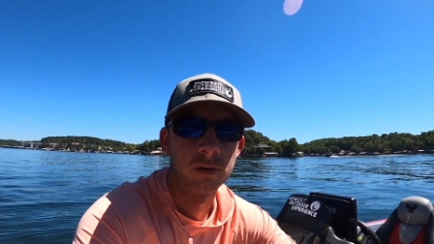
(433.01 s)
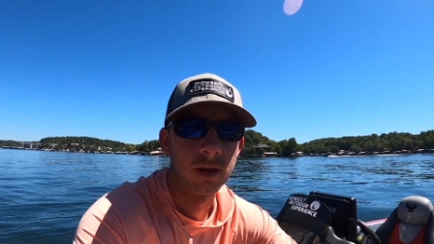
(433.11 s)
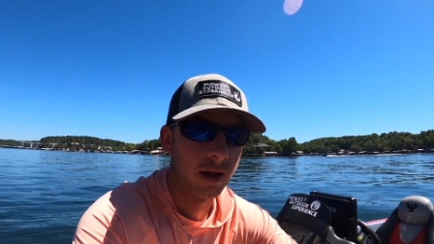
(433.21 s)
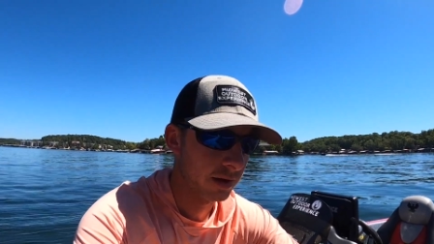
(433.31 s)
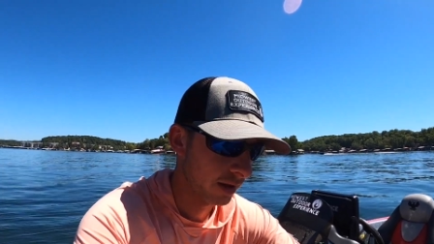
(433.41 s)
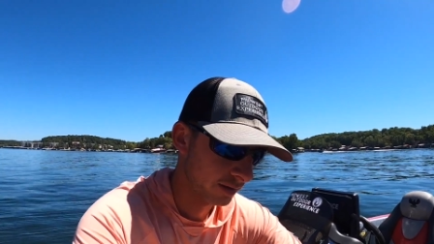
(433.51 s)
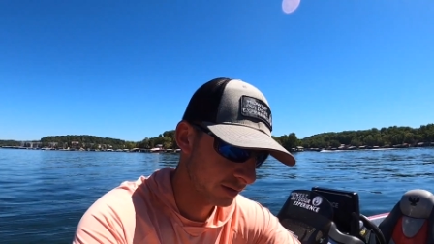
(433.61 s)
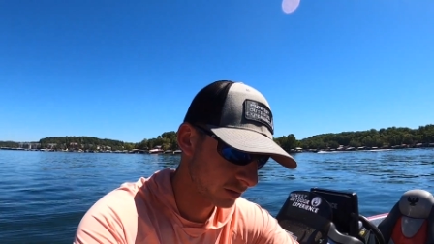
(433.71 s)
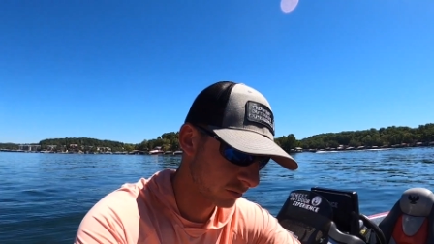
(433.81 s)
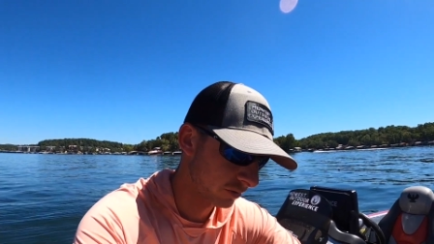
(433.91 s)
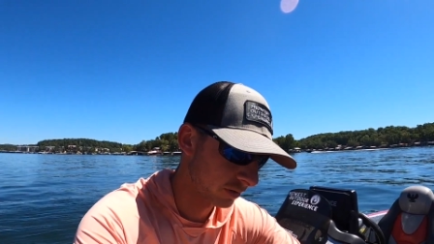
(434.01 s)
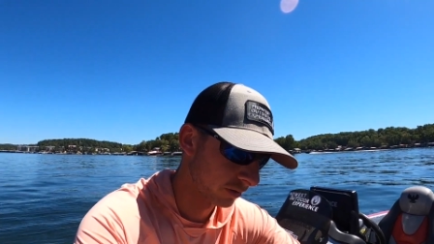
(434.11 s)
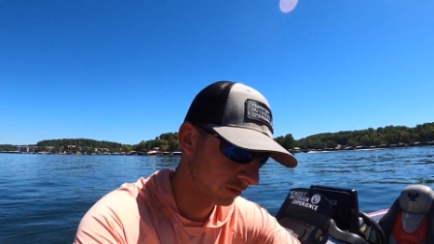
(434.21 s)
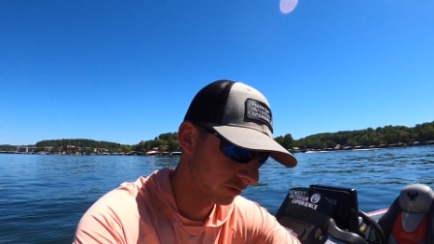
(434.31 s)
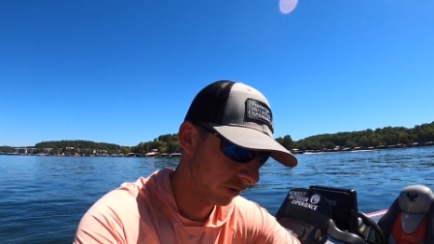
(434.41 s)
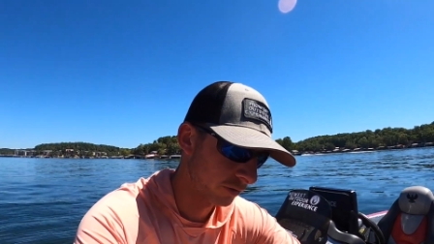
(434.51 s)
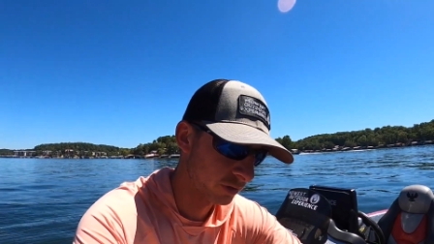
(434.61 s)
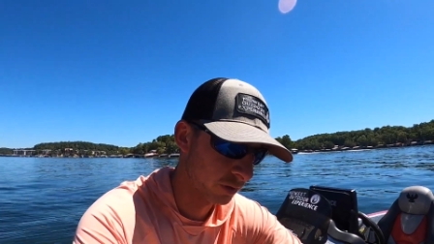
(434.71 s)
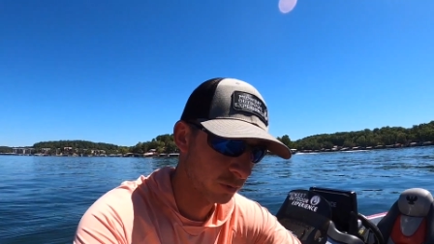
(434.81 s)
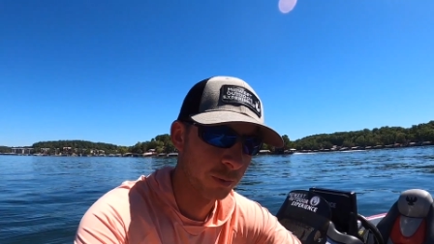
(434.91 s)
Like I got a Texas rig,
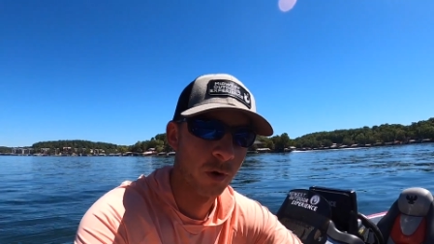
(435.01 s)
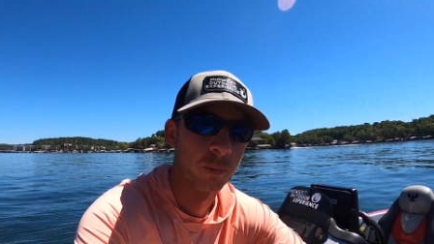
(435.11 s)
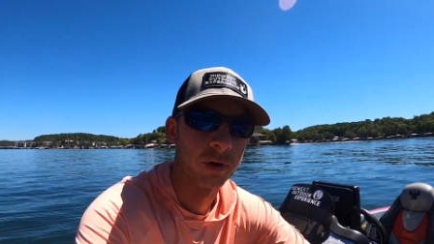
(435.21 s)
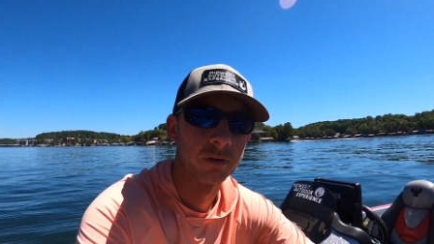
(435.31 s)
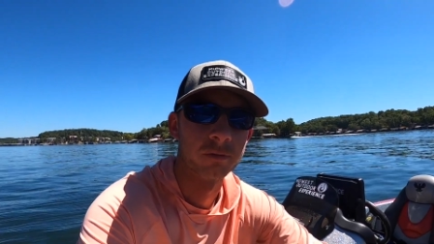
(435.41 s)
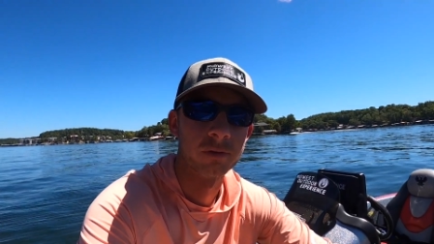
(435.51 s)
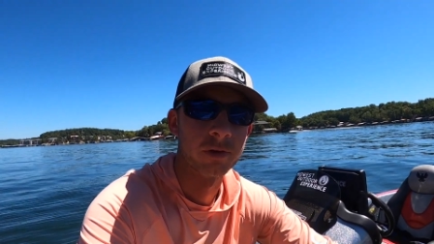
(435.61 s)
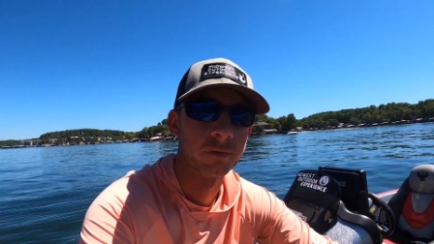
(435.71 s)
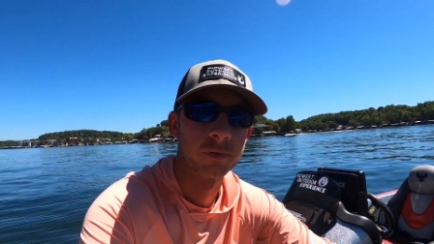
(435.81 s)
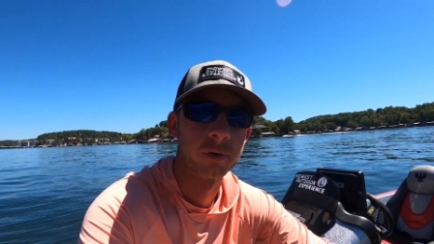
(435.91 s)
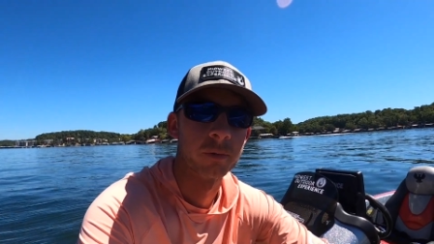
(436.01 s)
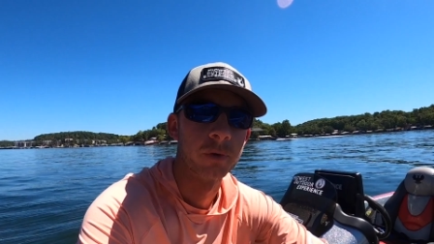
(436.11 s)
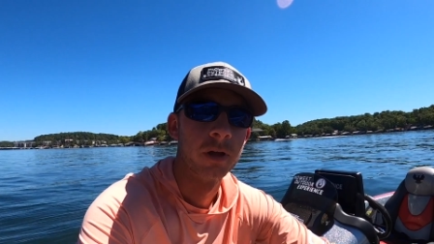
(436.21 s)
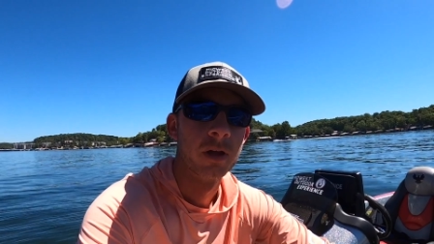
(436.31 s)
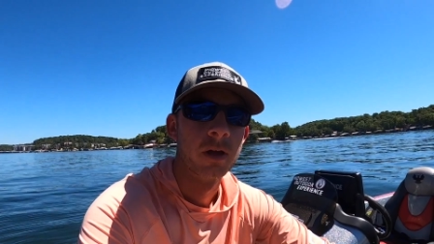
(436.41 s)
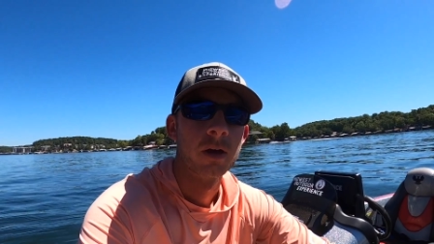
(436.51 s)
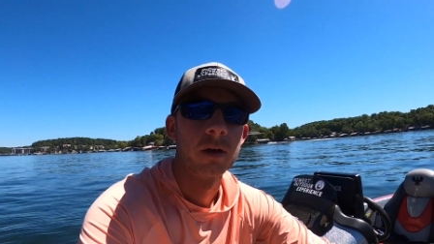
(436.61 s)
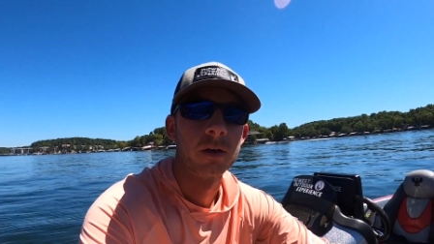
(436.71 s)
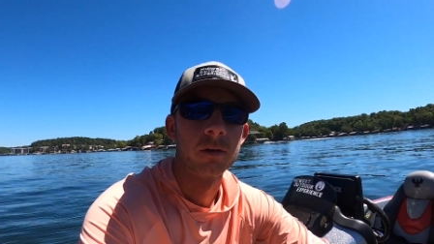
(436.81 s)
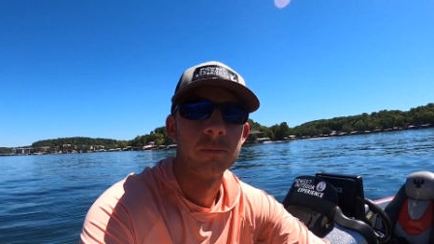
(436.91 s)
Crowtail worm on, but you can throw
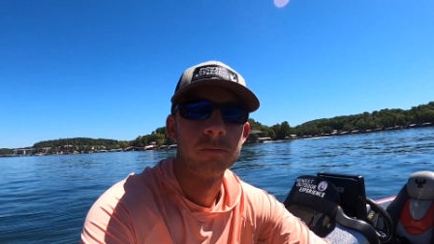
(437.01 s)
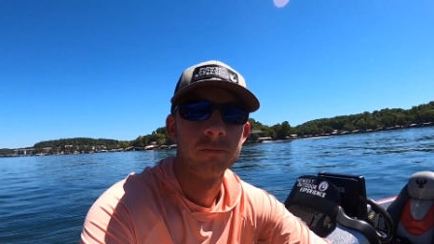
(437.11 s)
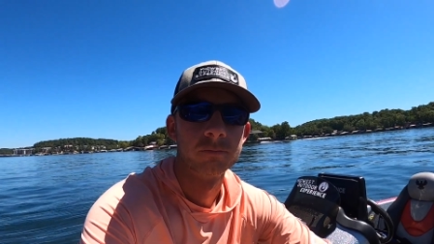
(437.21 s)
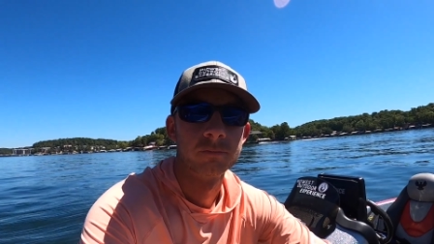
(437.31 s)
um,